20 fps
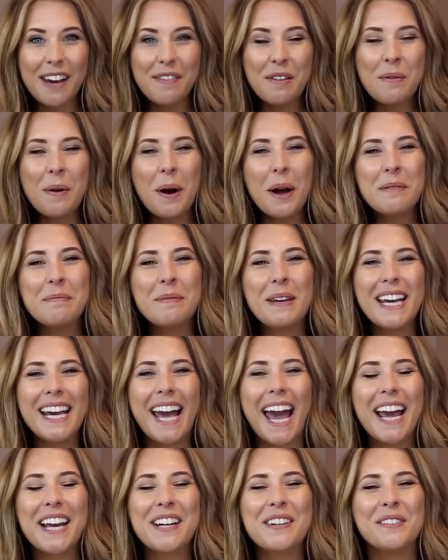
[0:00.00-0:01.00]
everyone, me
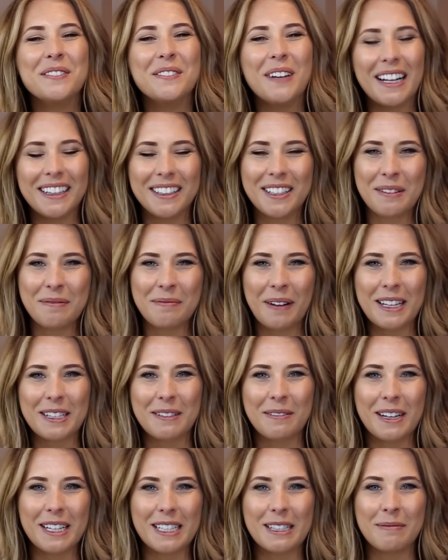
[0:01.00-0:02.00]
again, welcome back
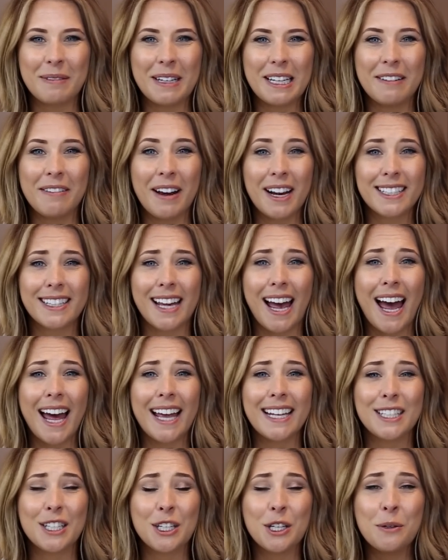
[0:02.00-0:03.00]
to xameliax
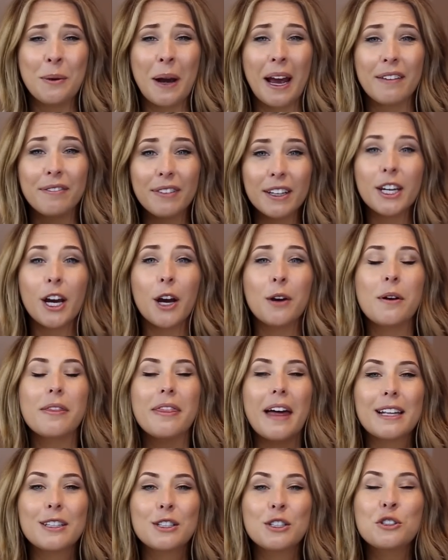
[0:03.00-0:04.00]
and to a video
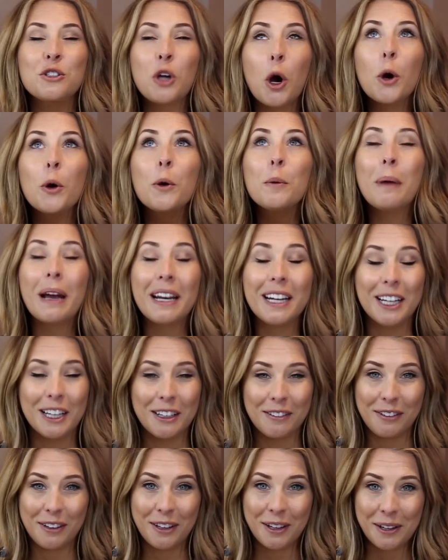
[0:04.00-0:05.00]
that so
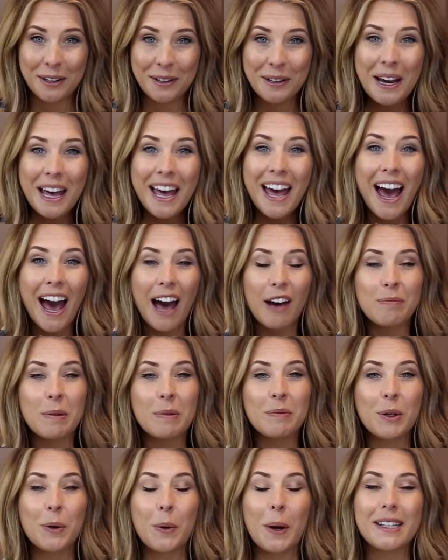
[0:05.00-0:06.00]
many of you have
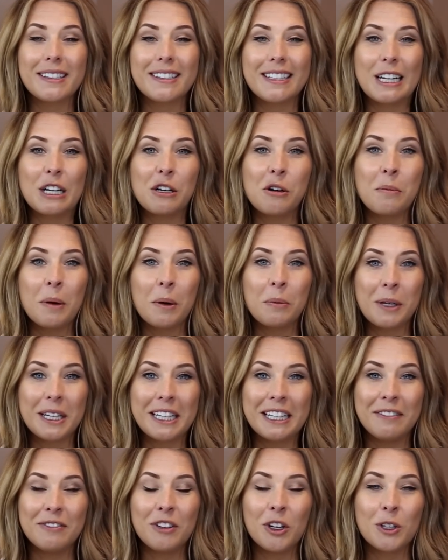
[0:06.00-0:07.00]
been requesting on my
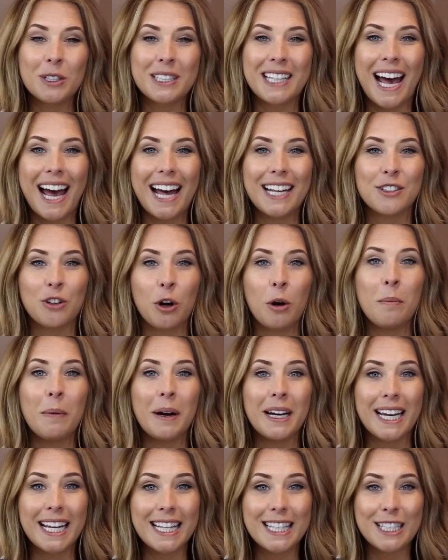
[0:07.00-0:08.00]
weekly vlogs and on
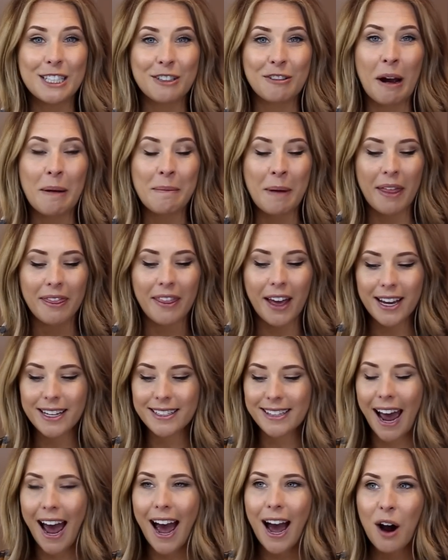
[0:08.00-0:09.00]
my Instagram, and that
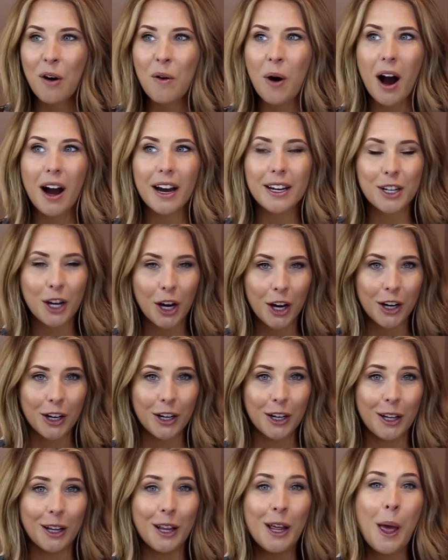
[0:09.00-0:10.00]
is how I
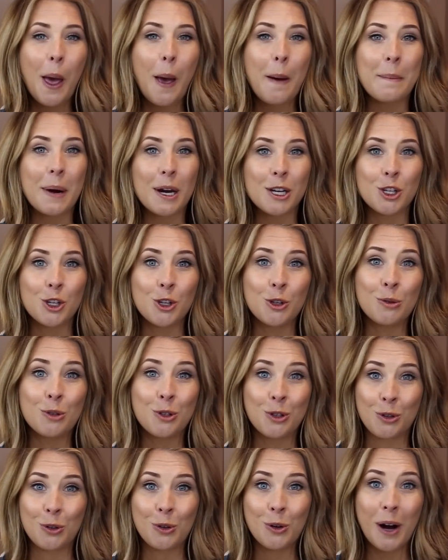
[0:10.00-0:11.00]
curl my new
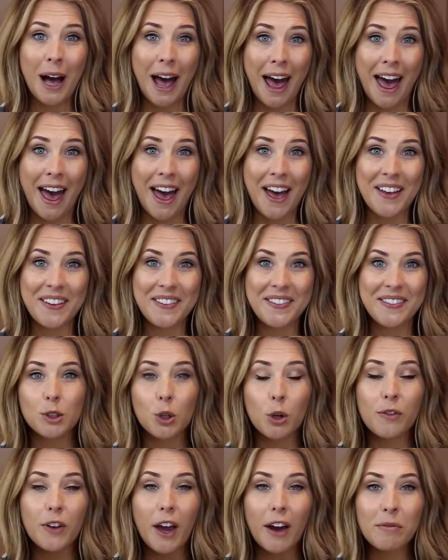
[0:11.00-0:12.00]
short hair.
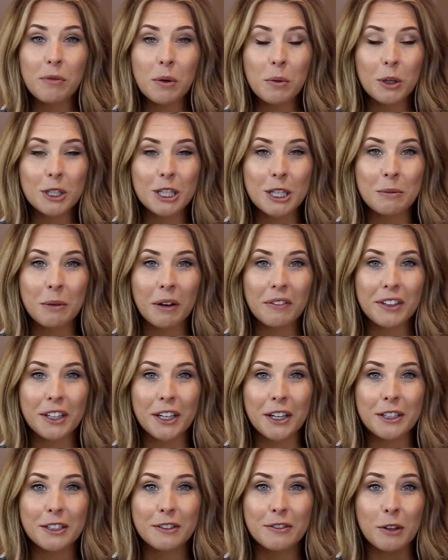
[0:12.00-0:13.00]
So if you haven't been watching my
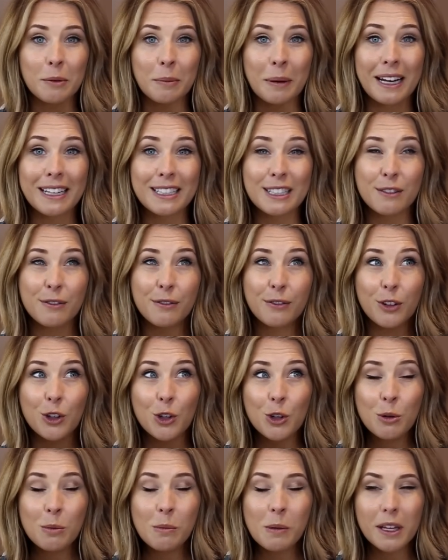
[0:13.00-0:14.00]
videos for the past
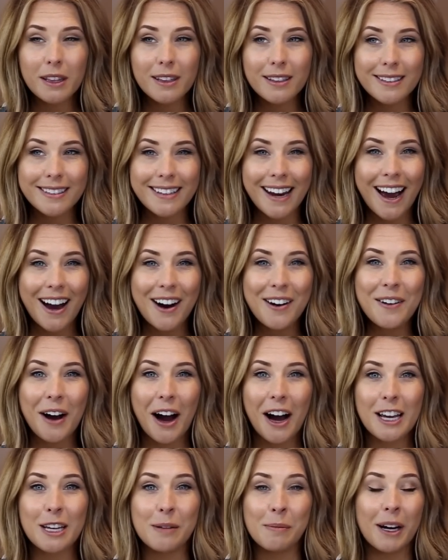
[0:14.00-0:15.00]
few months now,
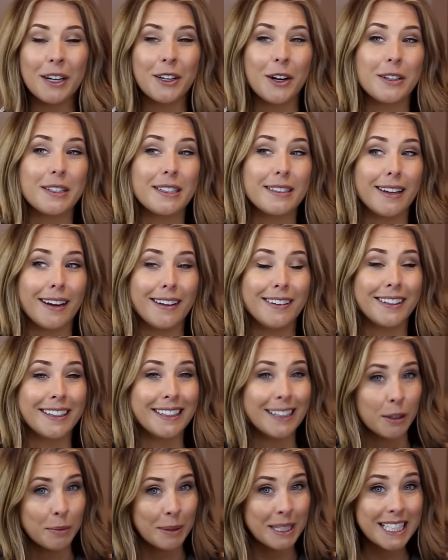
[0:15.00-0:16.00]
you might notice that I look a
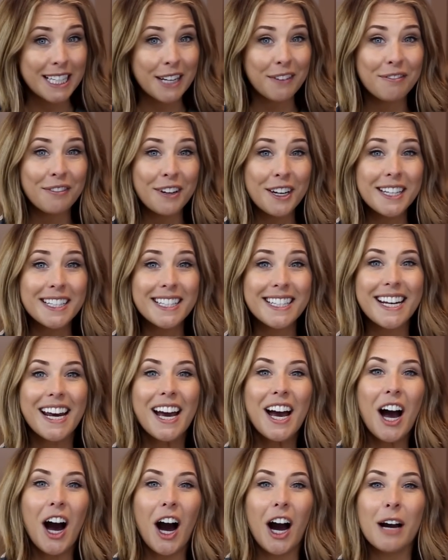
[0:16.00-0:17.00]
little bit different.
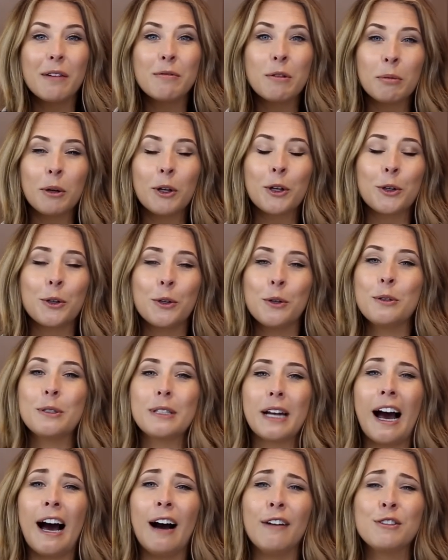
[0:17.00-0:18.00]
I'm the blogger who used
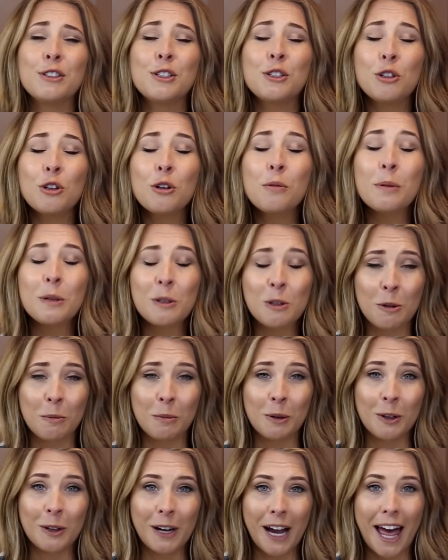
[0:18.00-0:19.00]
to have
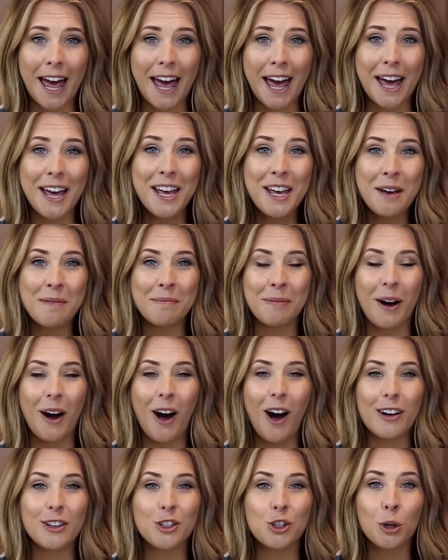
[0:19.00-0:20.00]
super long hair, but
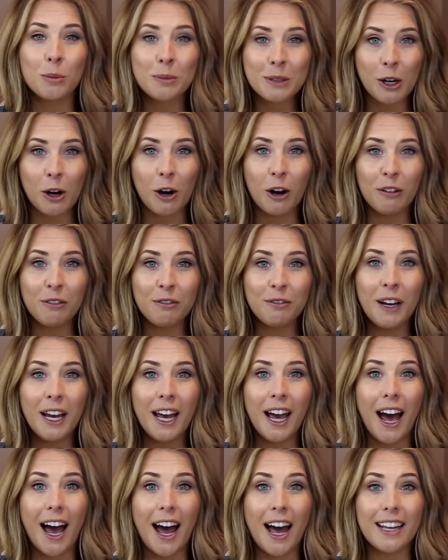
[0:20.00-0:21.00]
I chopped it off
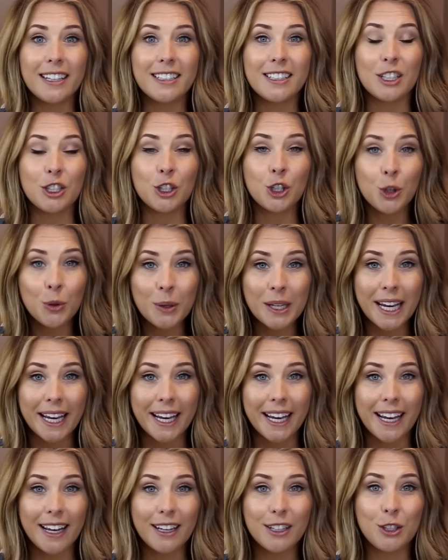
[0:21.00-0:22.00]
at New
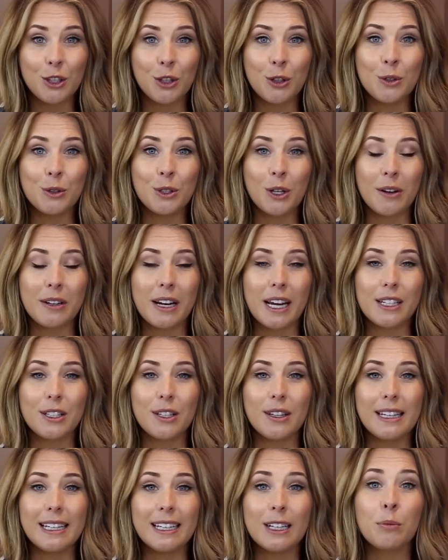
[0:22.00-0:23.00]
Year to donate
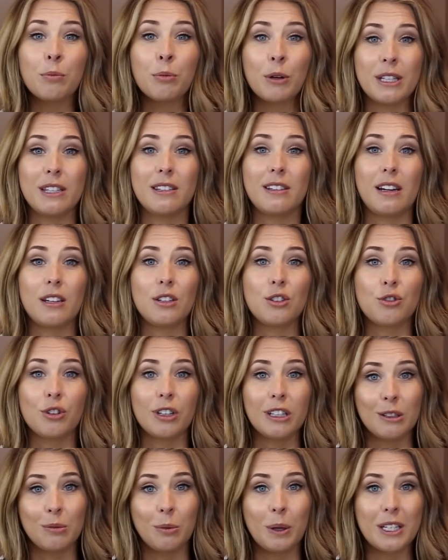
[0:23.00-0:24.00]
to the Little Princess
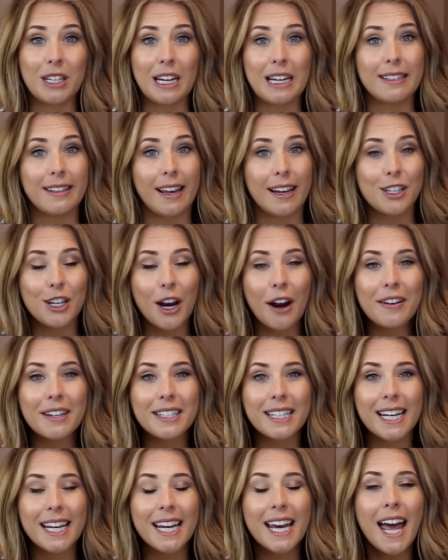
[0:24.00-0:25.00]
Trust, which is a
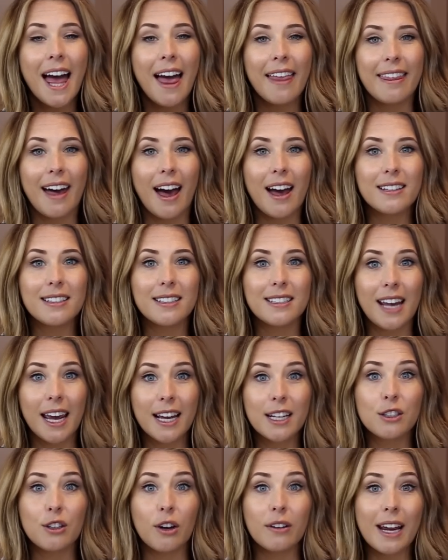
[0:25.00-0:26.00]
charity that
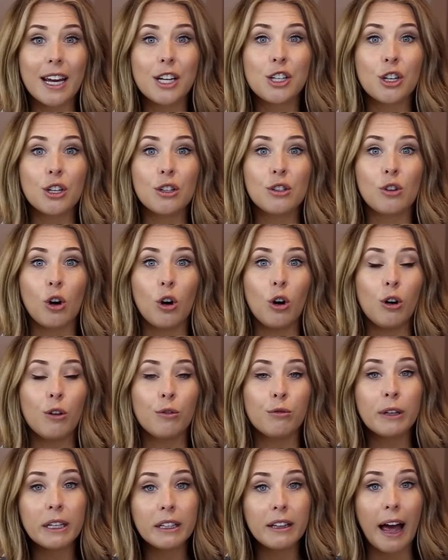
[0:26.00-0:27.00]
takes donations
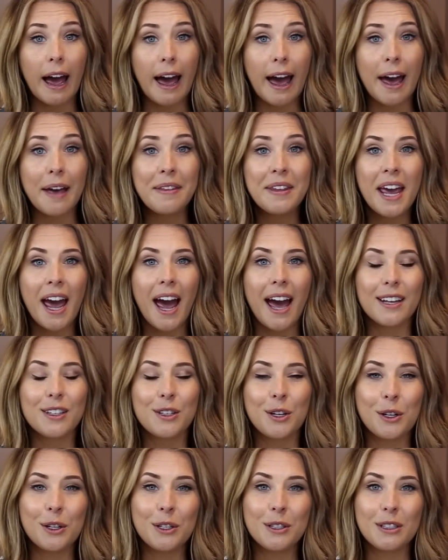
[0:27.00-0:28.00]
of real hair and
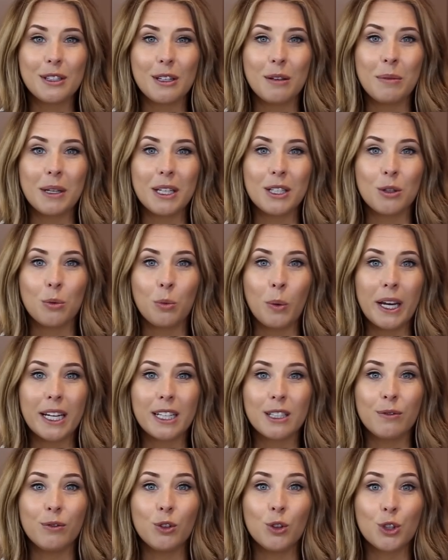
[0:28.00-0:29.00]
turns them into
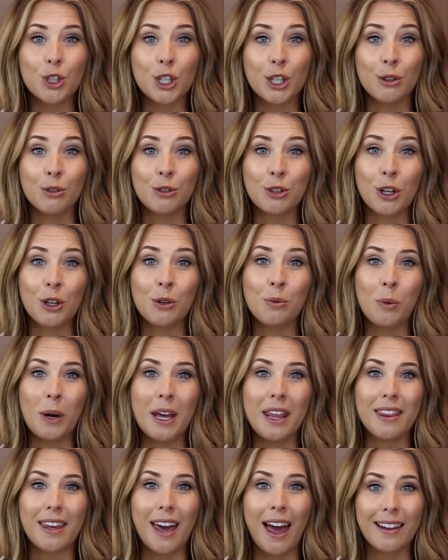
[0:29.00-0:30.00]
wigs for children
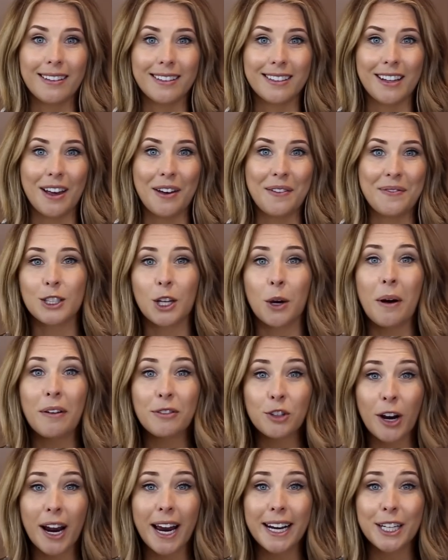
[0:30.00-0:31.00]
with cancer. So
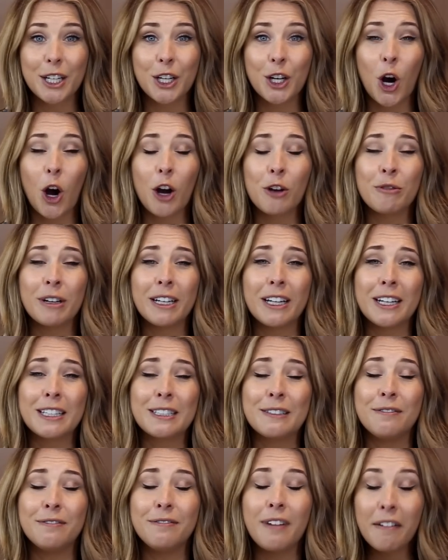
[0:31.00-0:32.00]
after I had it cut, I
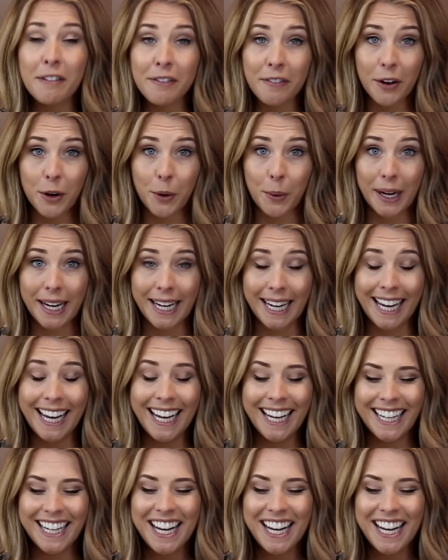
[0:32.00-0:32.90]
realised very quickly